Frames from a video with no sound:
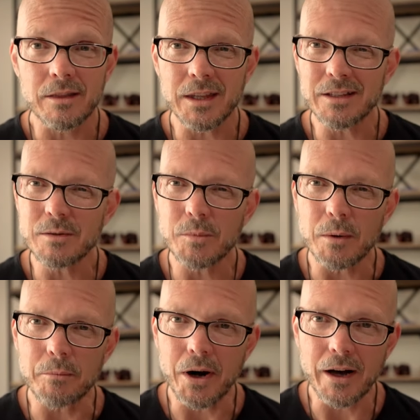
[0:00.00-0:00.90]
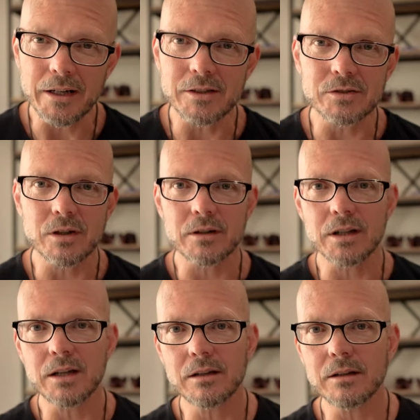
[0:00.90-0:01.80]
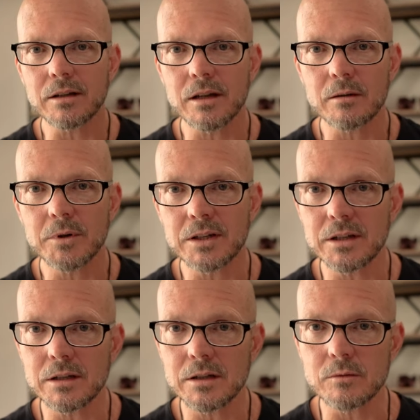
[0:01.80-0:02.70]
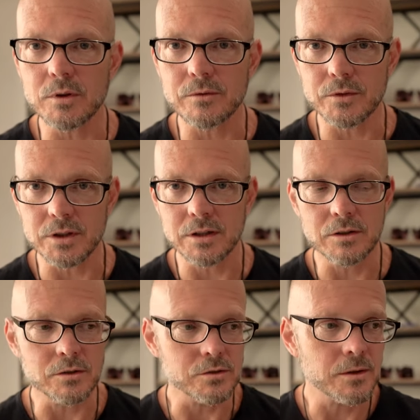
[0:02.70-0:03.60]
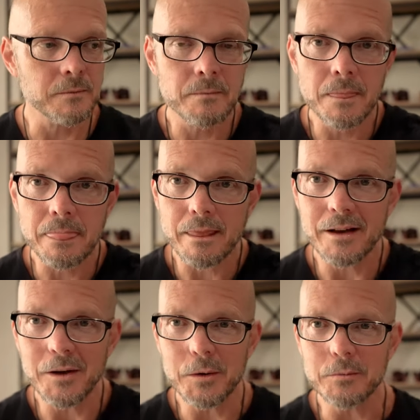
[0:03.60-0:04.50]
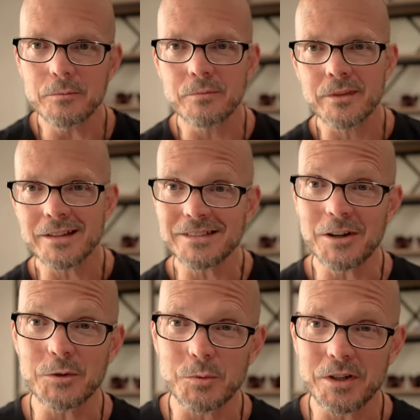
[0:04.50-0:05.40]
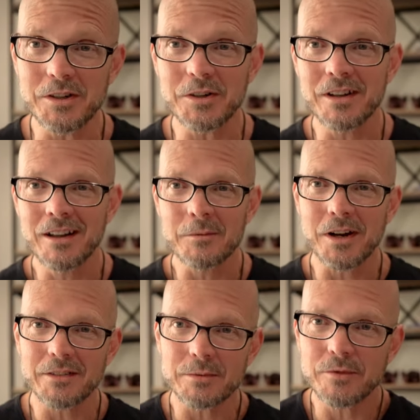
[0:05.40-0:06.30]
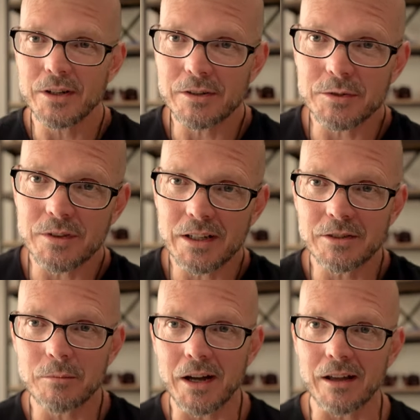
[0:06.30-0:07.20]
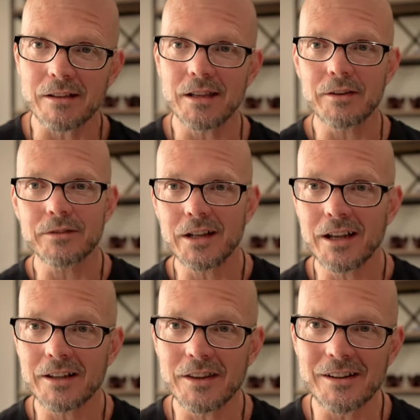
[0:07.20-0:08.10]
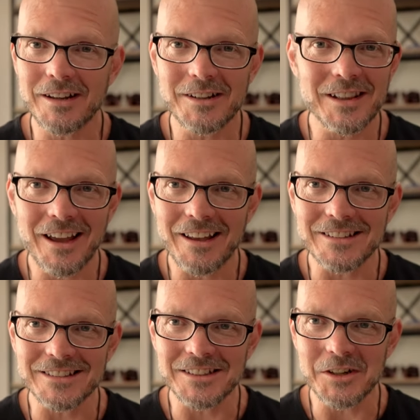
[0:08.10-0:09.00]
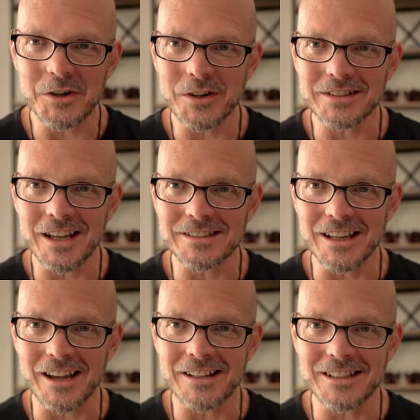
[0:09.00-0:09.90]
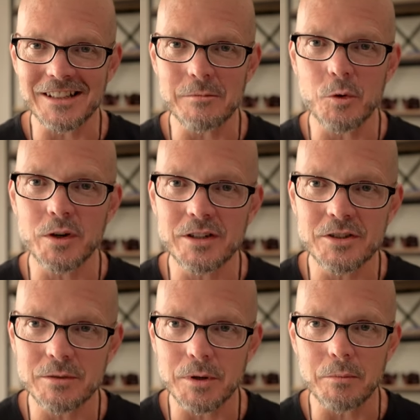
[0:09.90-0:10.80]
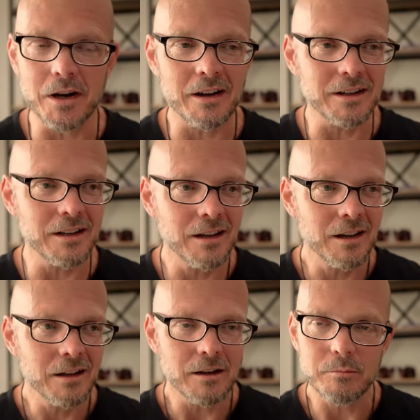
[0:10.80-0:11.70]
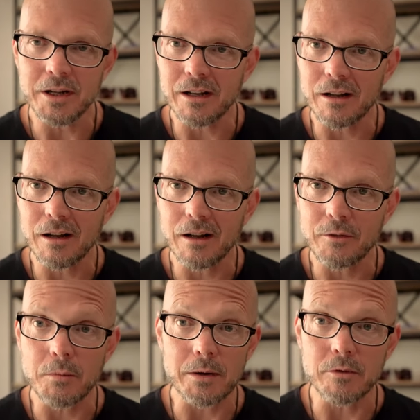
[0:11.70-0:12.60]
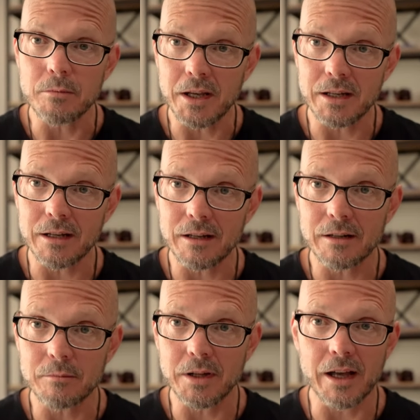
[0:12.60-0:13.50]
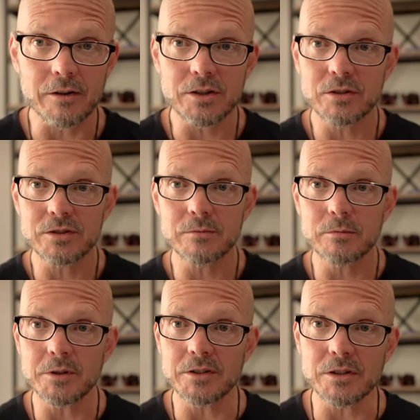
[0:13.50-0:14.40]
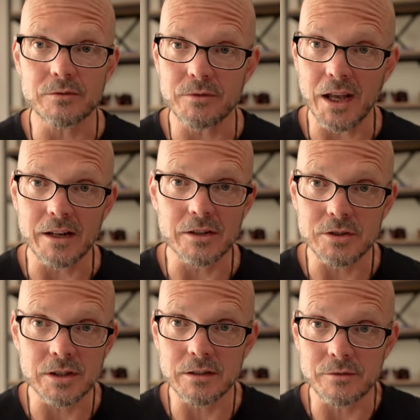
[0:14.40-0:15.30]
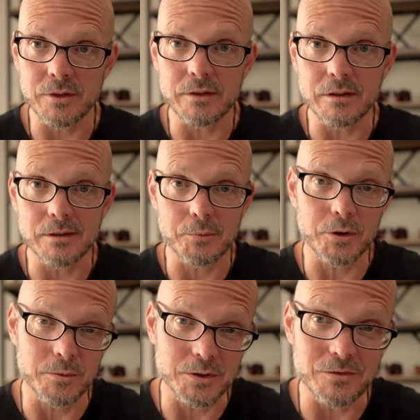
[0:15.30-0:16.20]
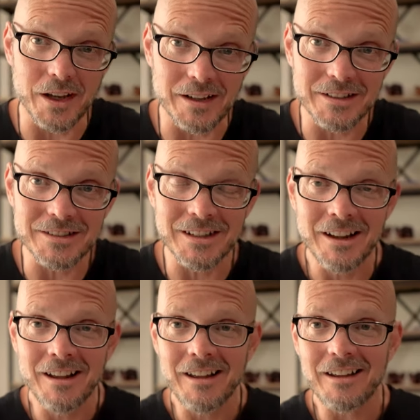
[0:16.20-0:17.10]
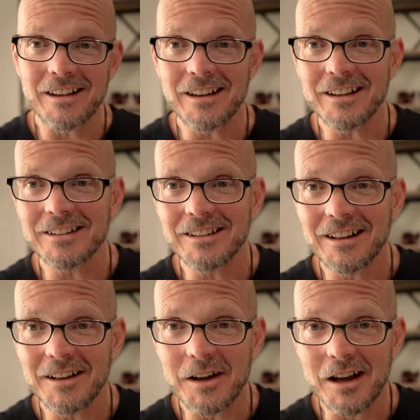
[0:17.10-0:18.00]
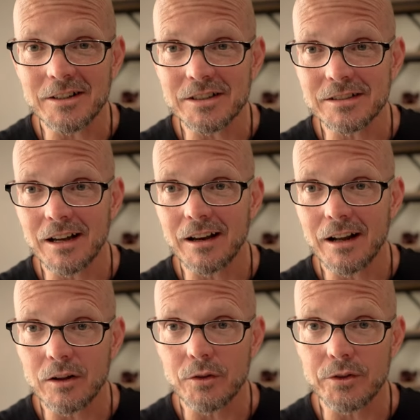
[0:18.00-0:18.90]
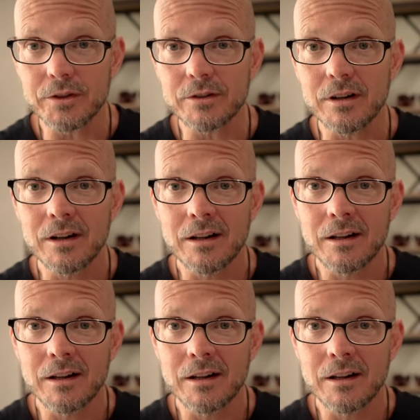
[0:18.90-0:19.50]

Things in my body started healing that I've been dealing with for years. Um, it sounds weird, but I have some varicose veins on my left leg, and they're getting less. You know, as, as I as I get more energy in my body, all my uh, my remaining gut and bladder issues seem to be just vanishing. They're pretty much vanished, and uh, I just got healthier